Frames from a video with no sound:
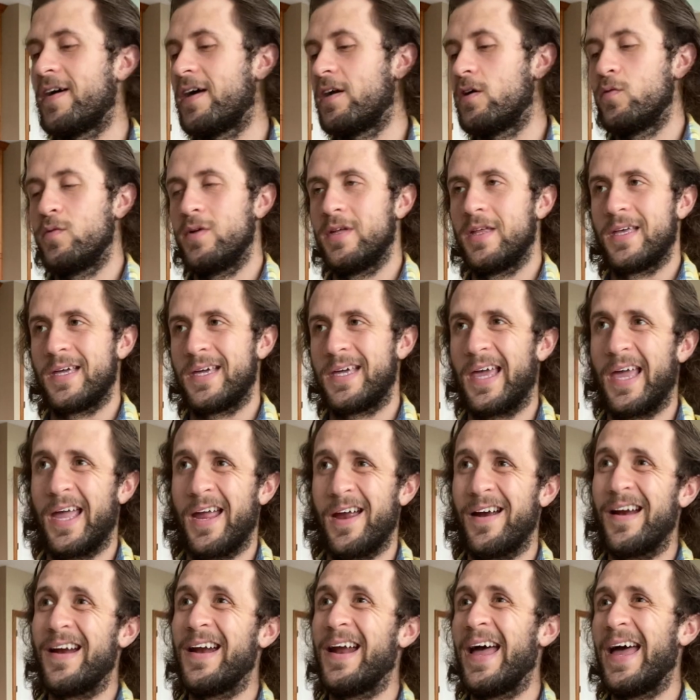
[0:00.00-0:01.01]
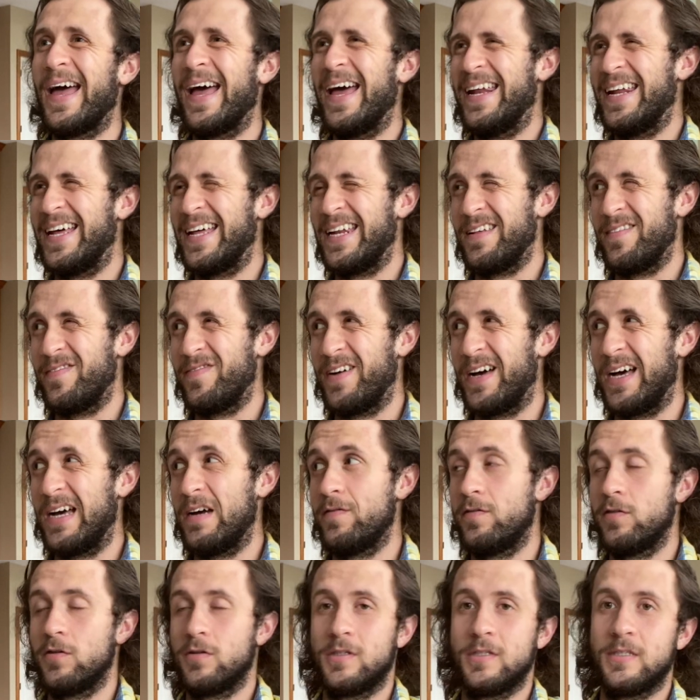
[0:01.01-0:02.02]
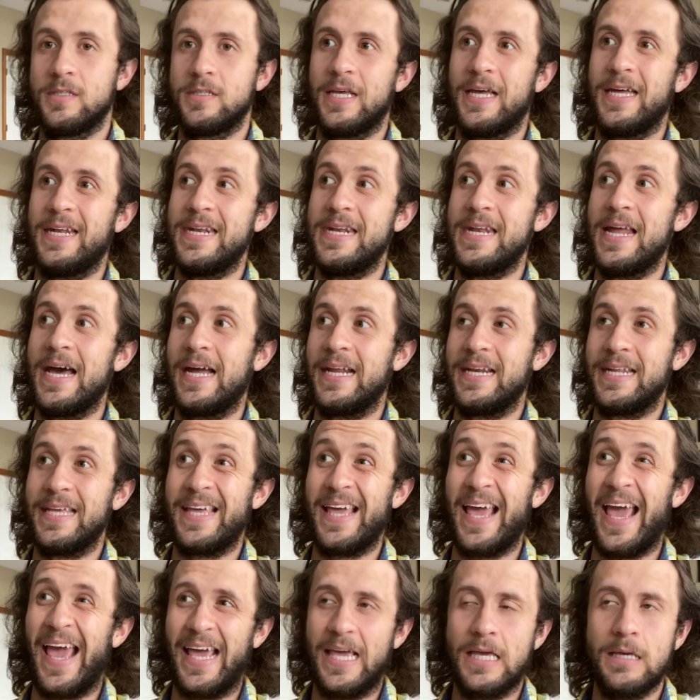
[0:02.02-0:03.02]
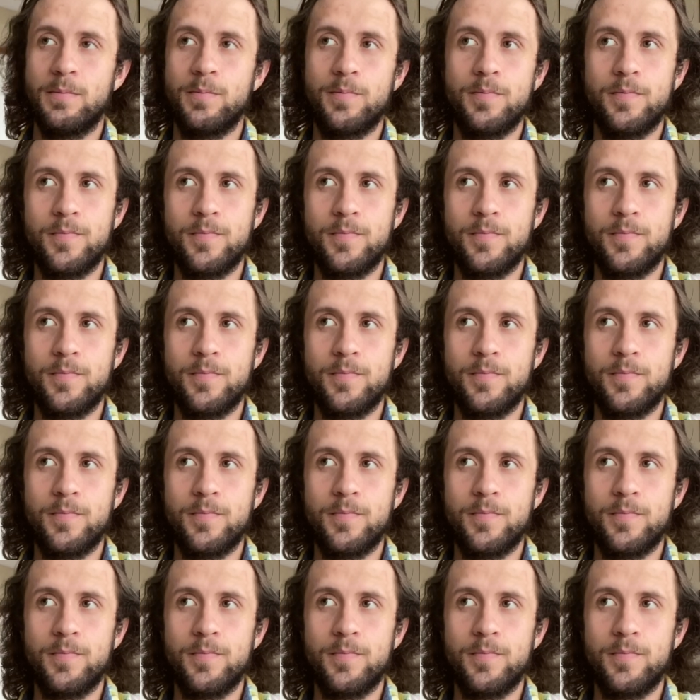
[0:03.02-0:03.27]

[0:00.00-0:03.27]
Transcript: I don't really care N95 versus N98,